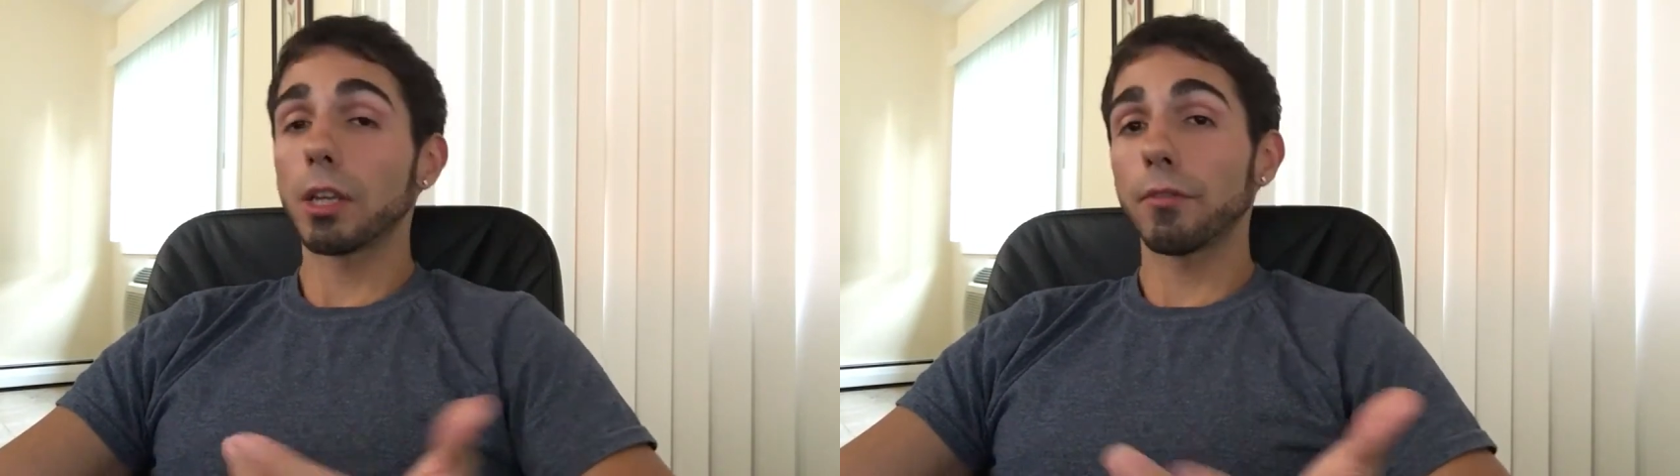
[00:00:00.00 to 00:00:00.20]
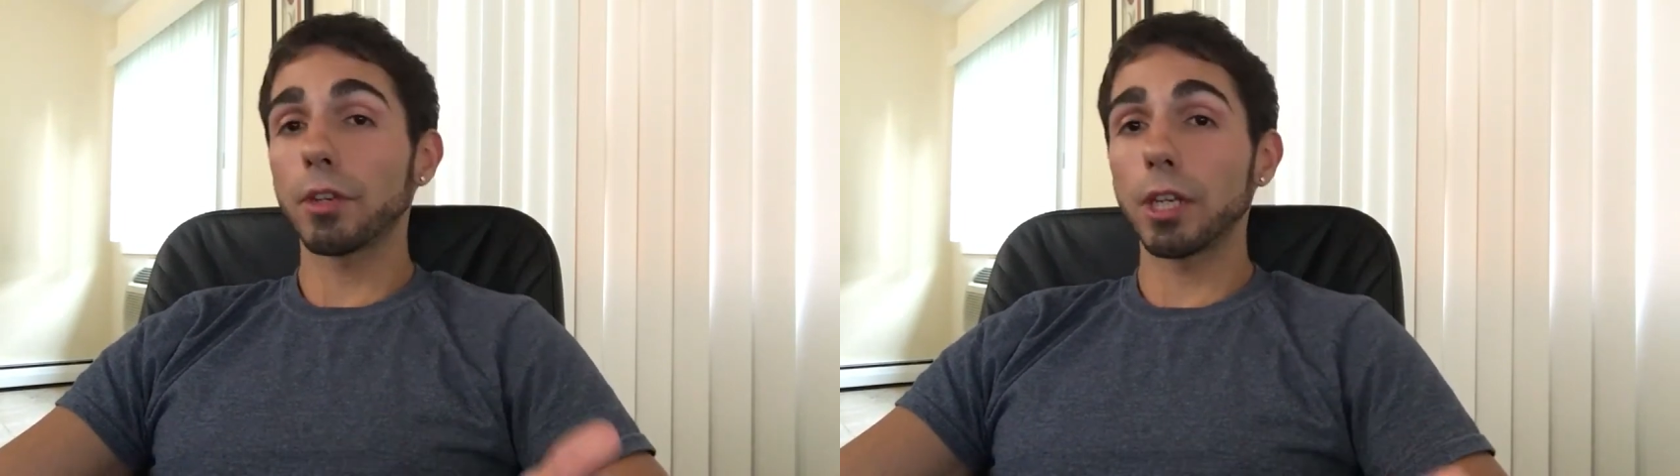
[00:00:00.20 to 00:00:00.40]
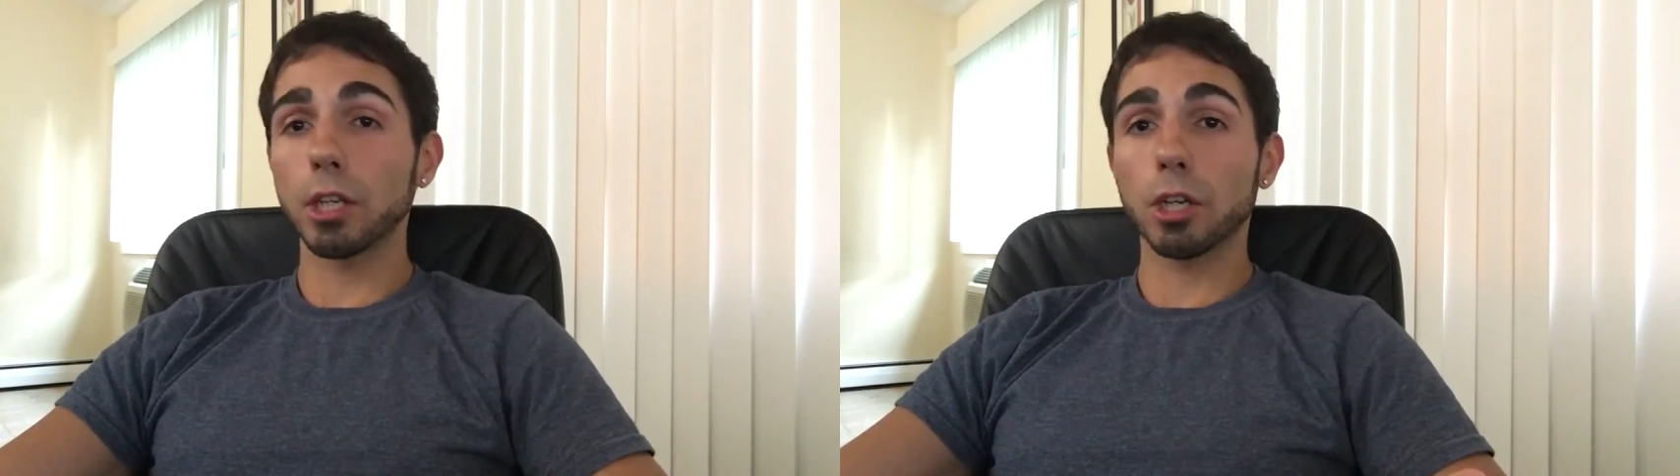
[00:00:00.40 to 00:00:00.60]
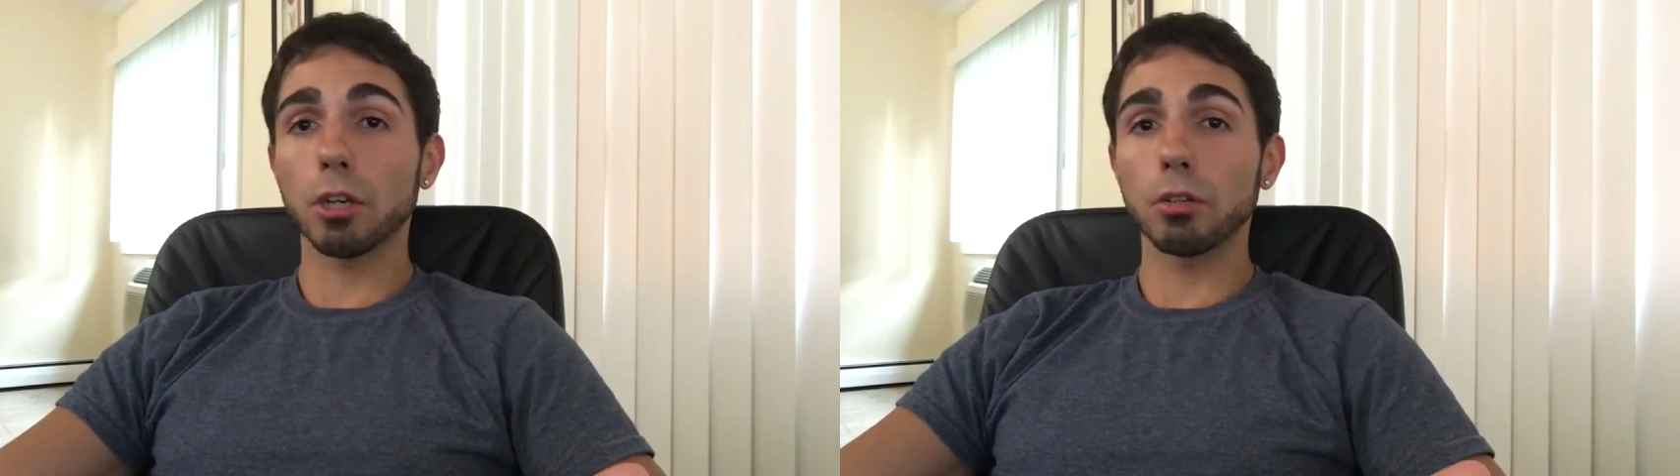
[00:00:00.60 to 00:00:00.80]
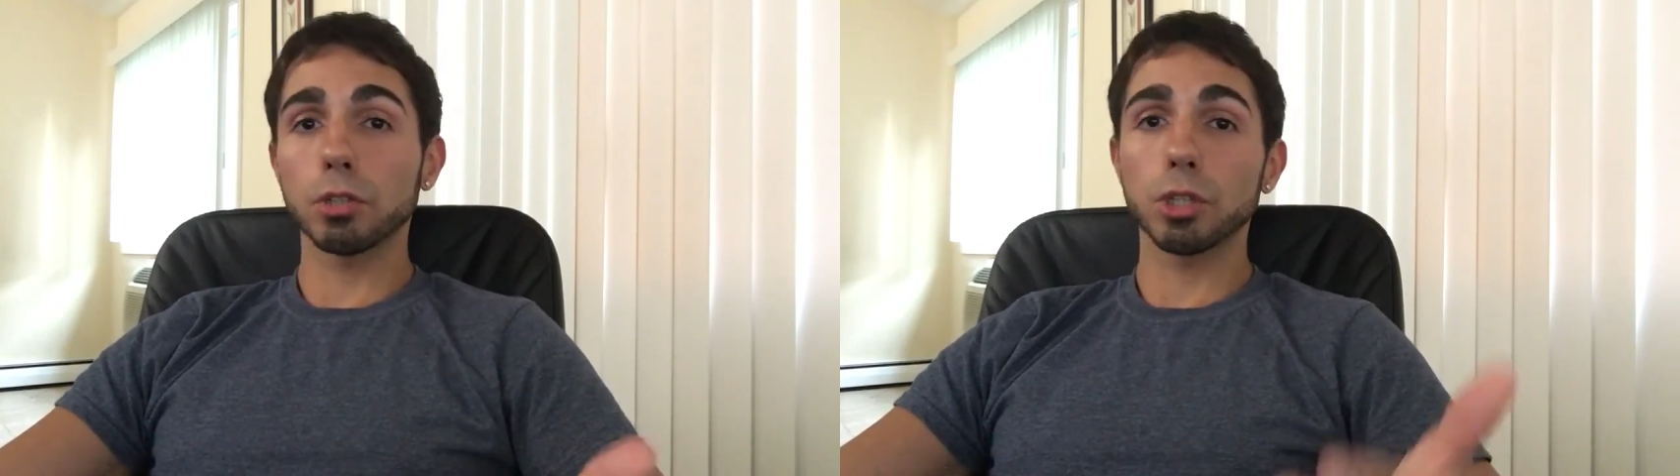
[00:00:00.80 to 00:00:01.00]
If you need a
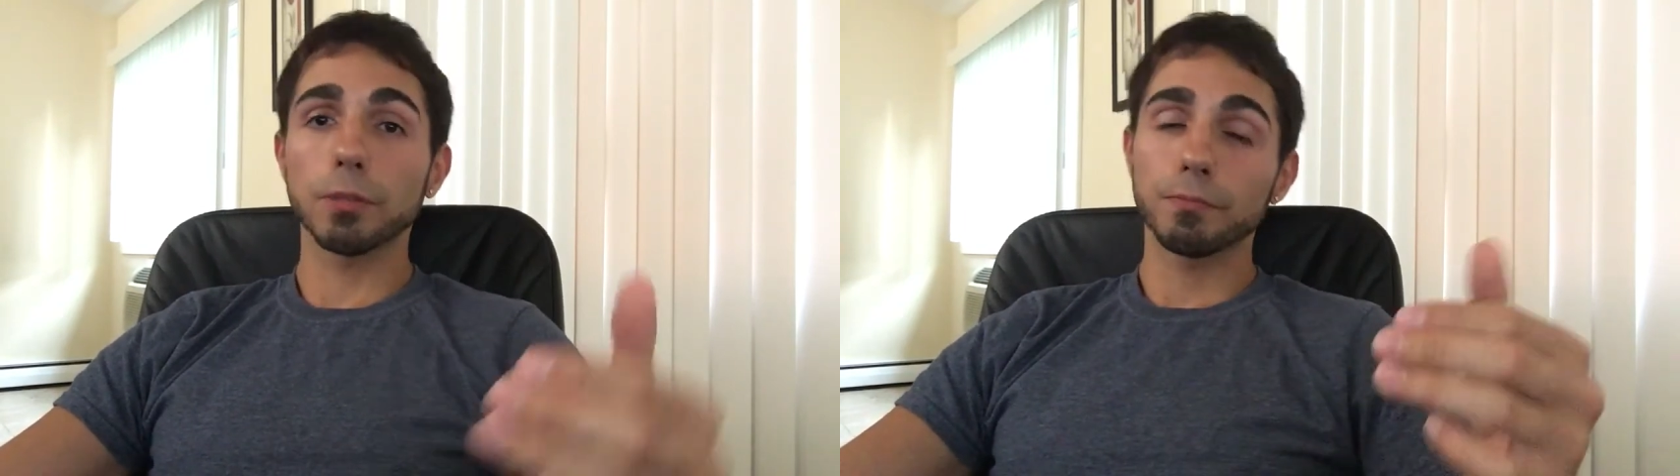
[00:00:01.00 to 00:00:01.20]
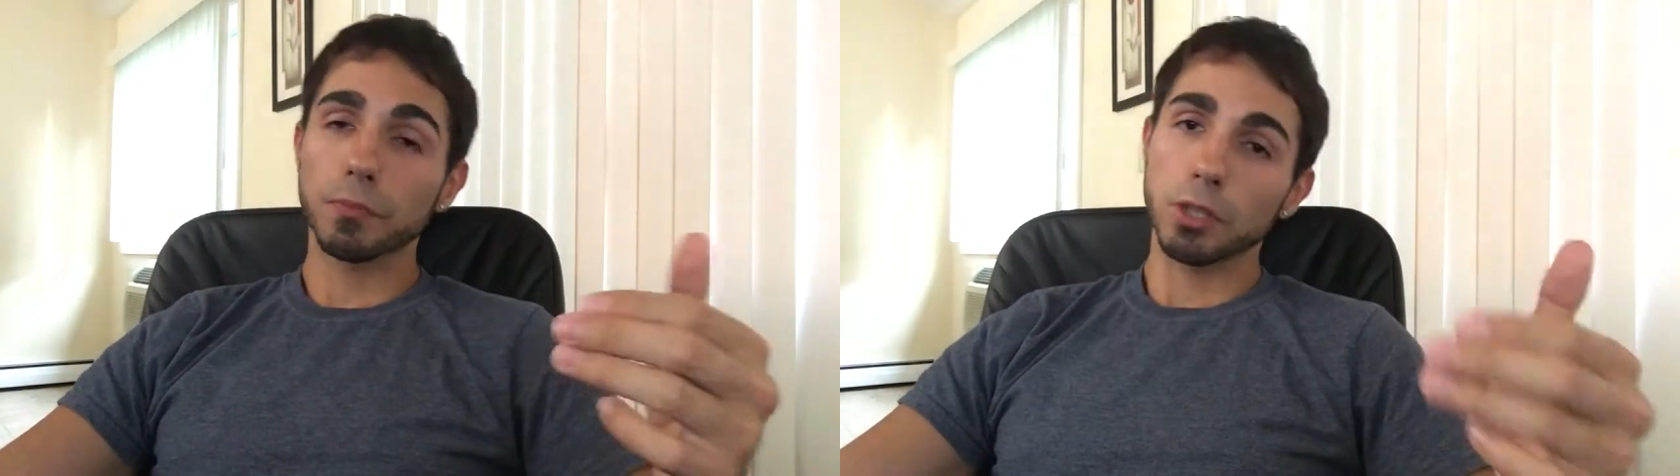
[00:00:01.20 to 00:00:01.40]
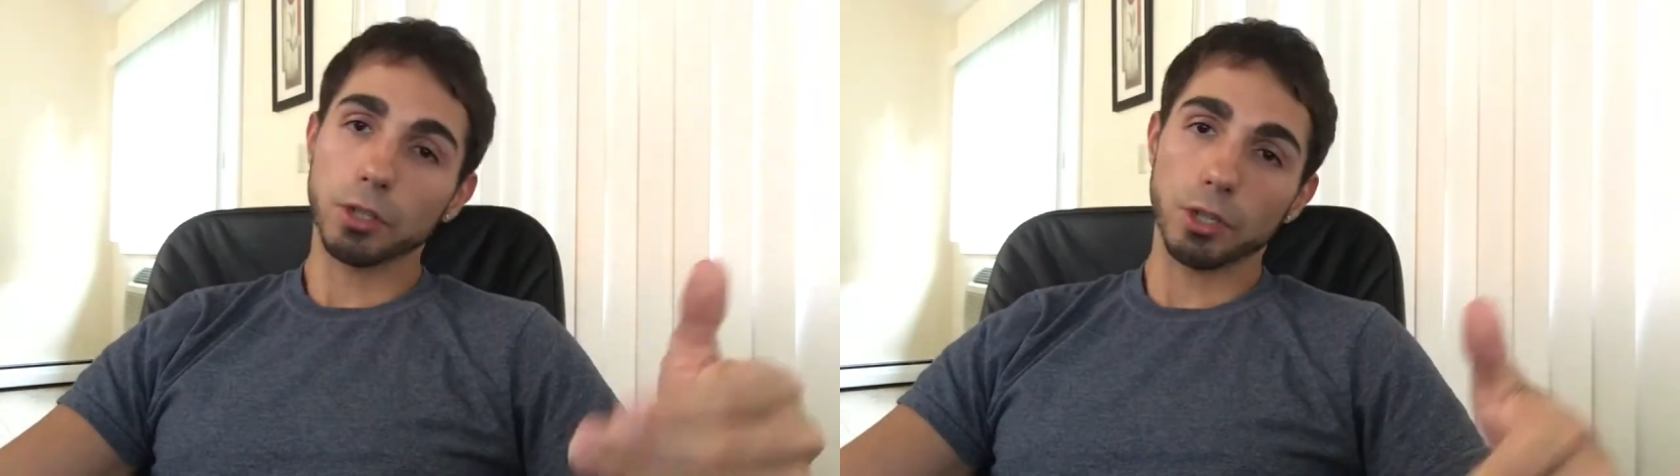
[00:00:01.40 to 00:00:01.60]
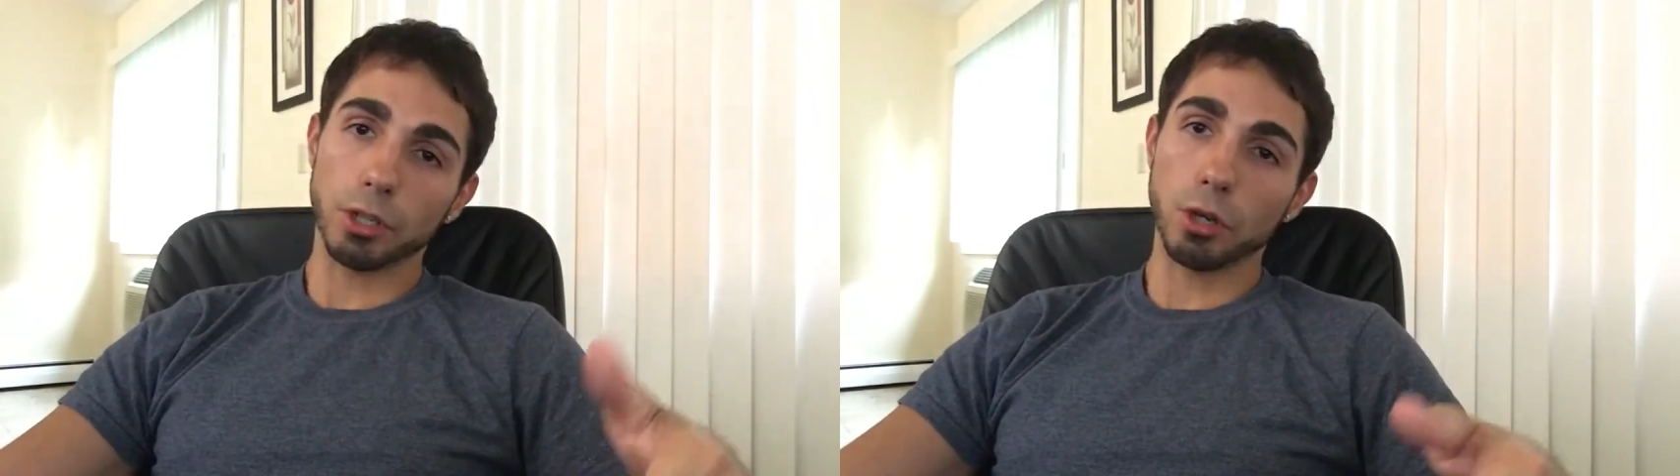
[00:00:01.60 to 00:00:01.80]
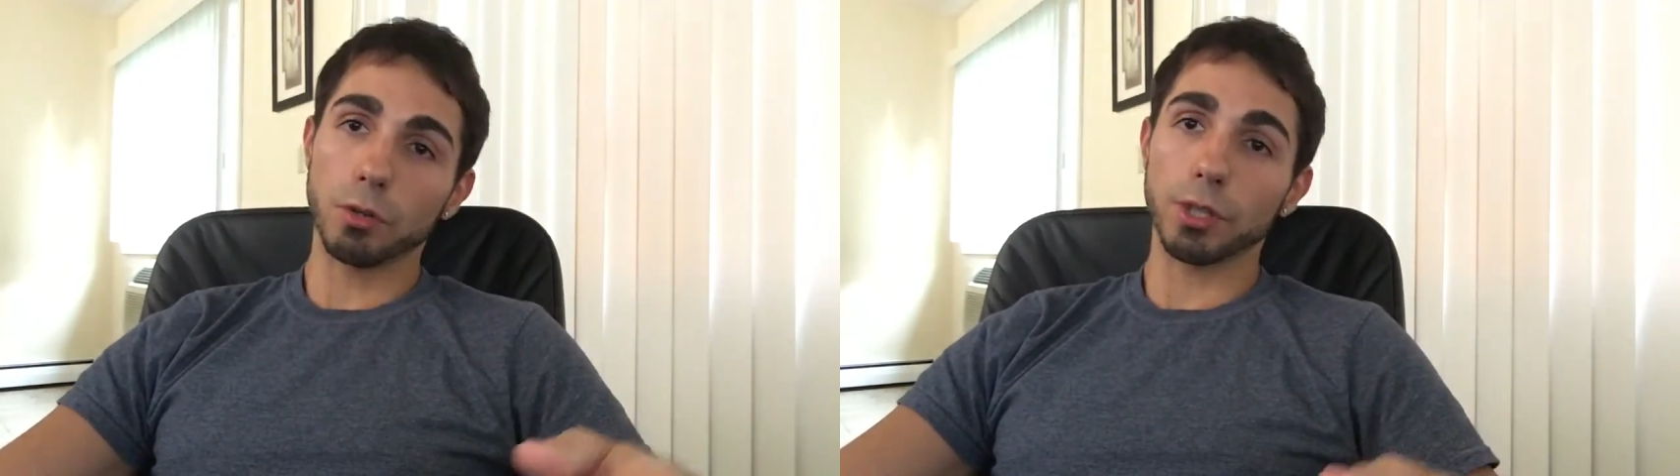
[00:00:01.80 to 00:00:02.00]
coach, you can
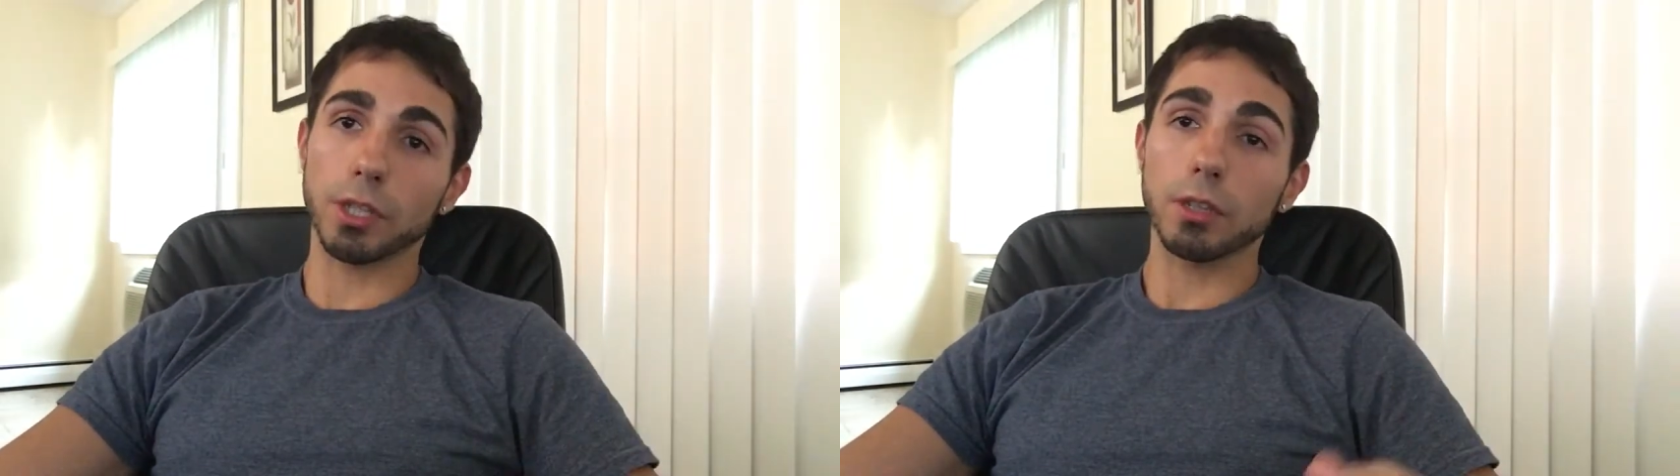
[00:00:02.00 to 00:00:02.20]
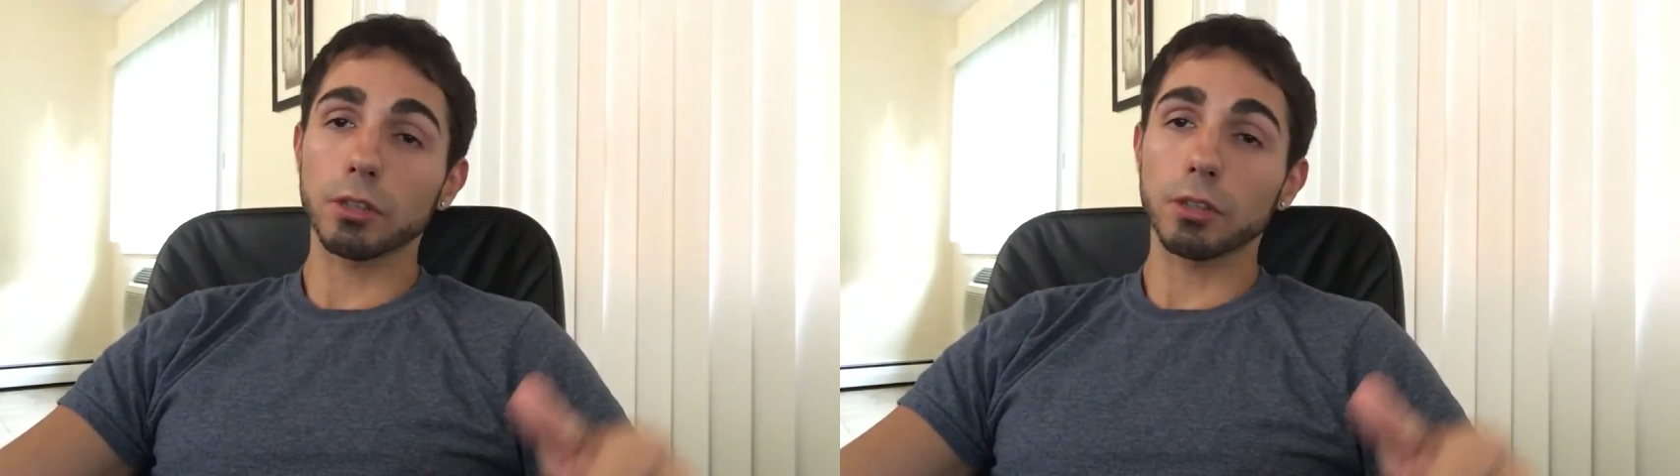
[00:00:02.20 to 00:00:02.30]
go in the